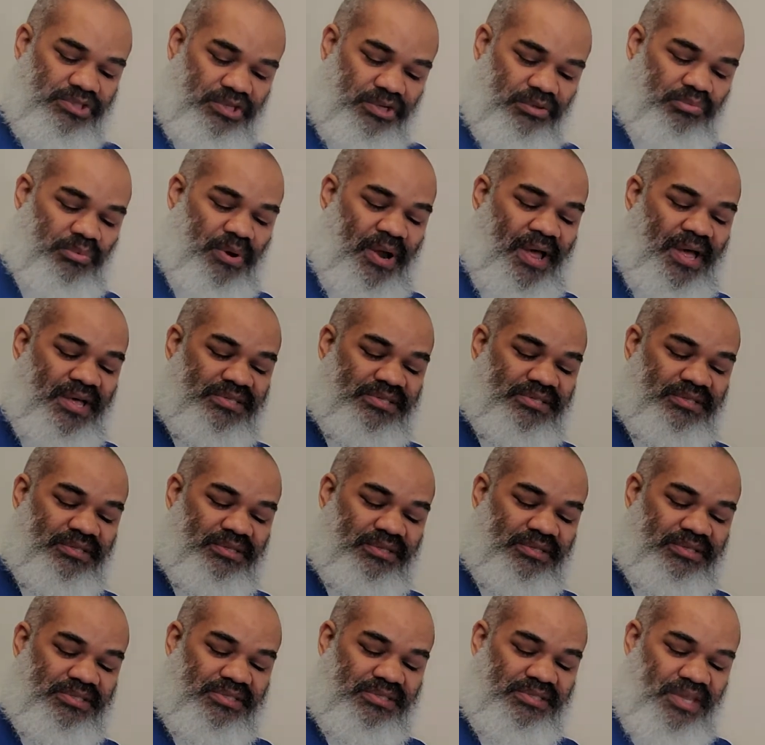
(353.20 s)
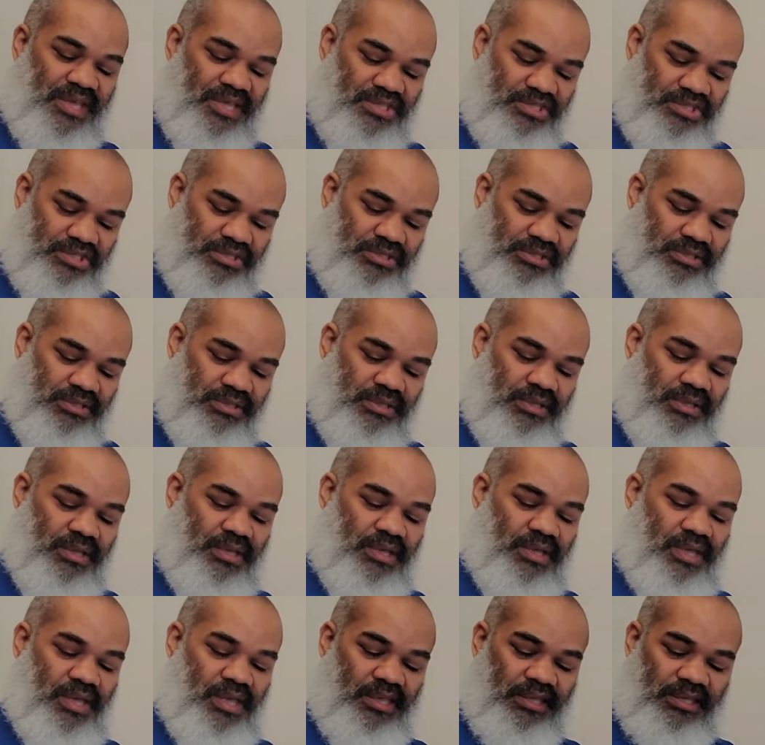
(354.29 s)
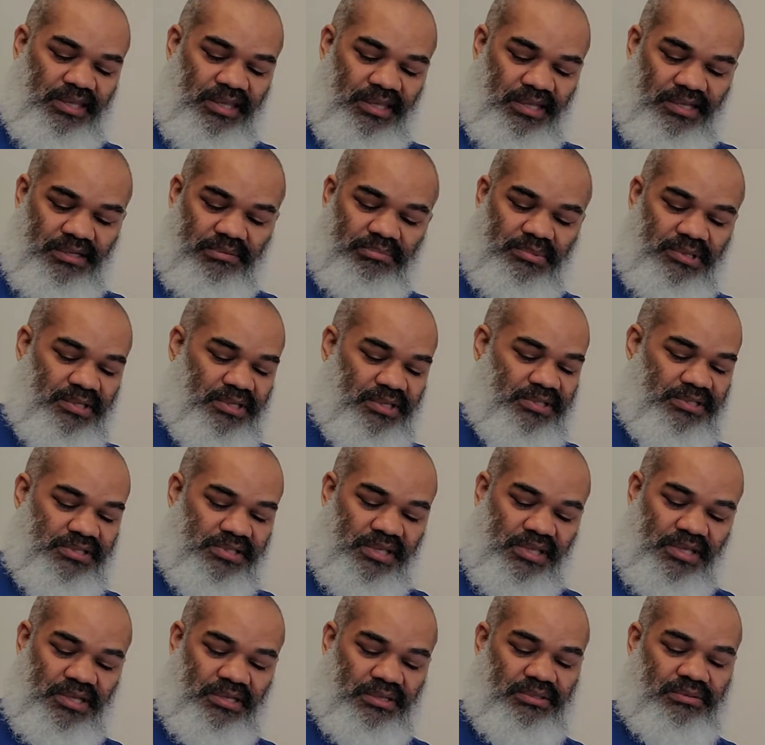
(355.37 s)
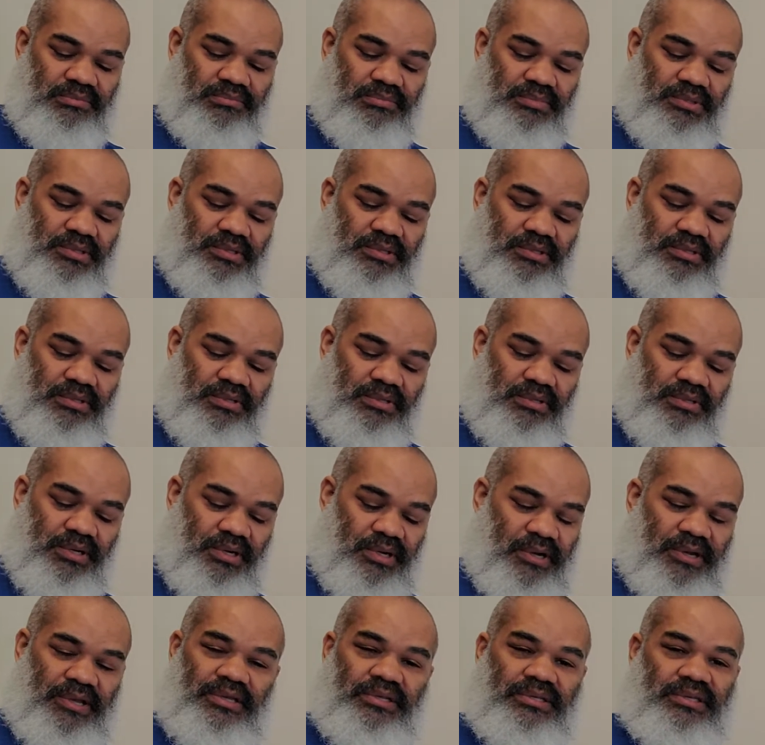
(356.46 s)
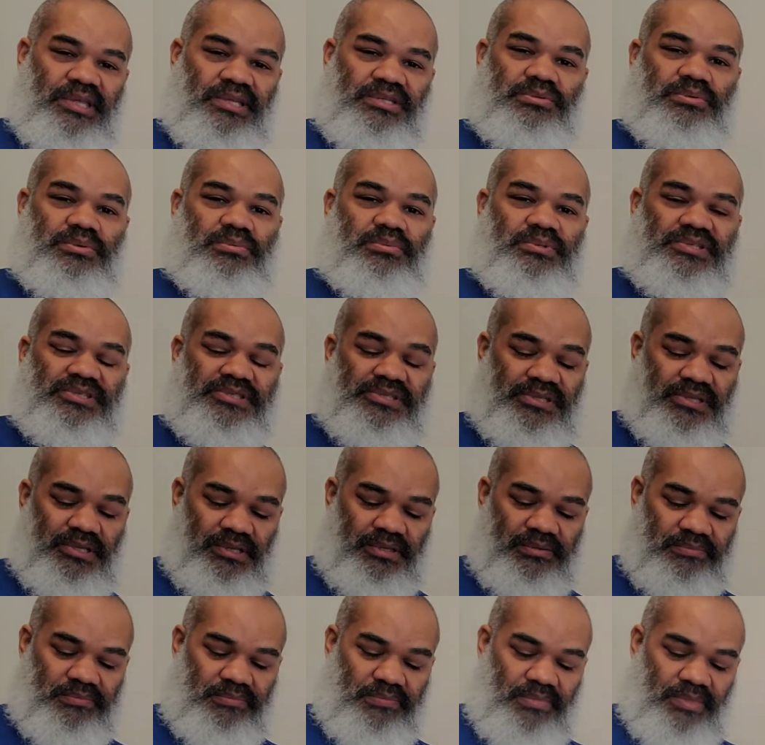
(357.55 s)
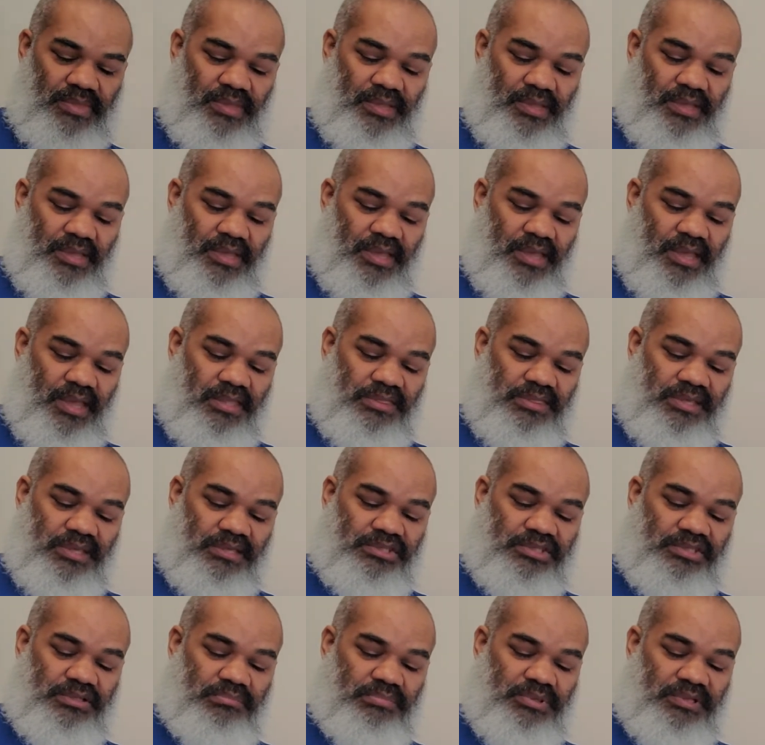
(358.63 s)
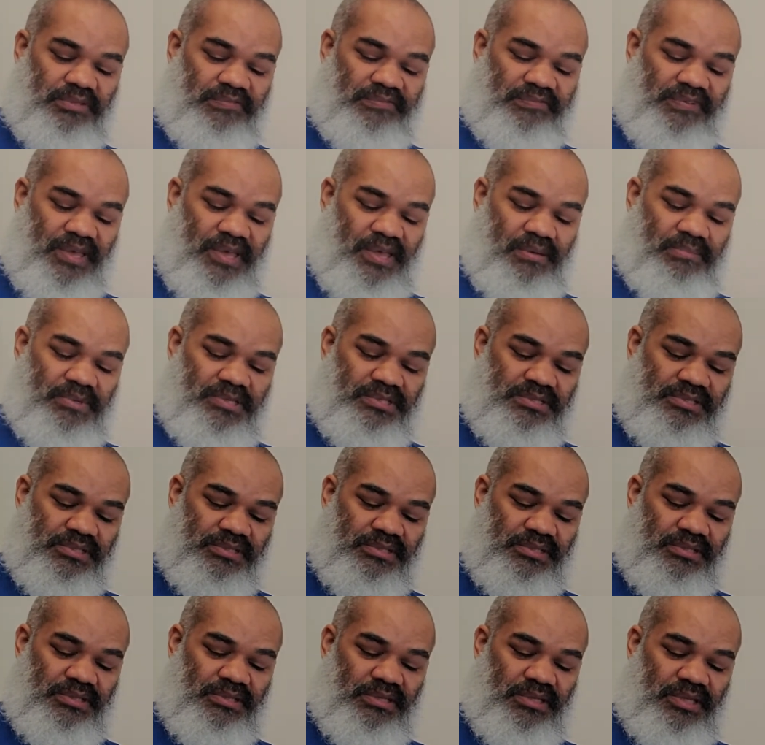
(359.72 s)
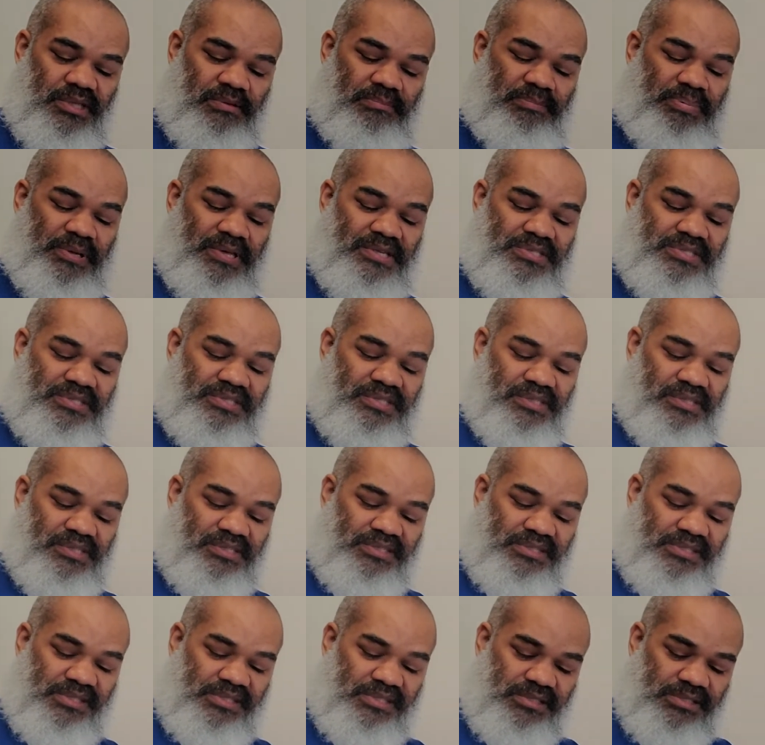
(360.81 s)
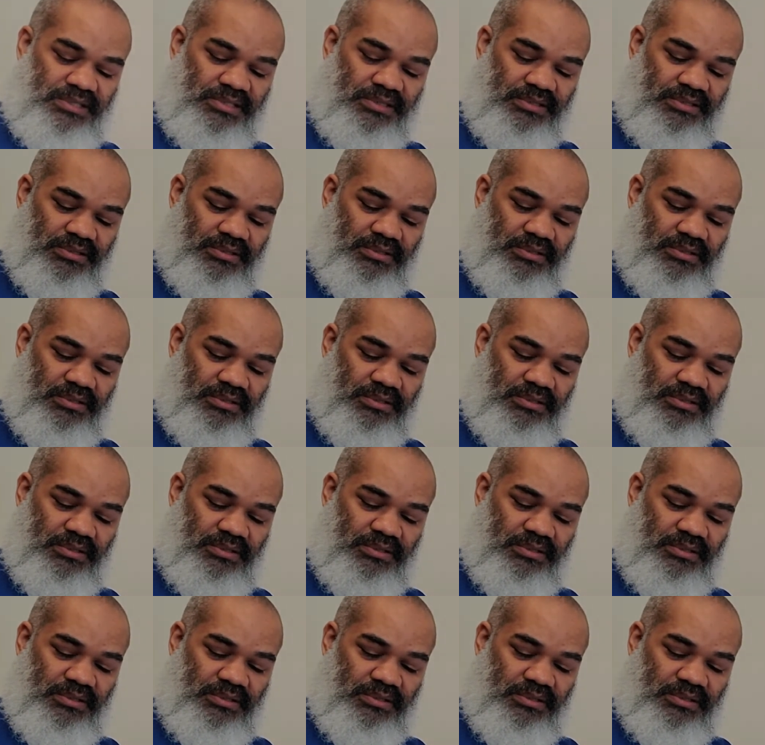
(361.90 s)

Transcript: rise against nation, and kingdom against kingdom. All right, that's what we're seeing. And there shall be famines and pestilences